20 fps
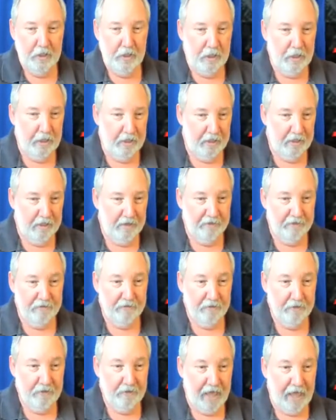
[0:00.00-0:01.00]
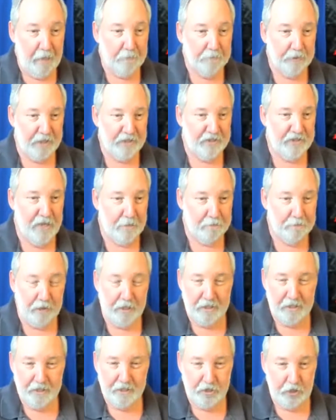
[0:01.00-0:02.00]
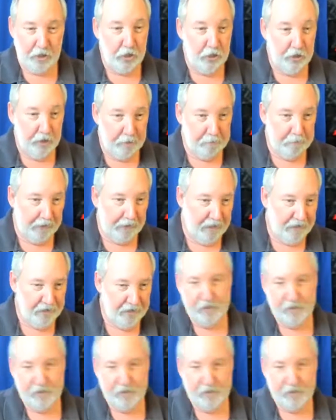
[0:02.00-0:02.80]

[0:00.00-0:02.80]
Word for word: of A plus, Net plus, Security plus,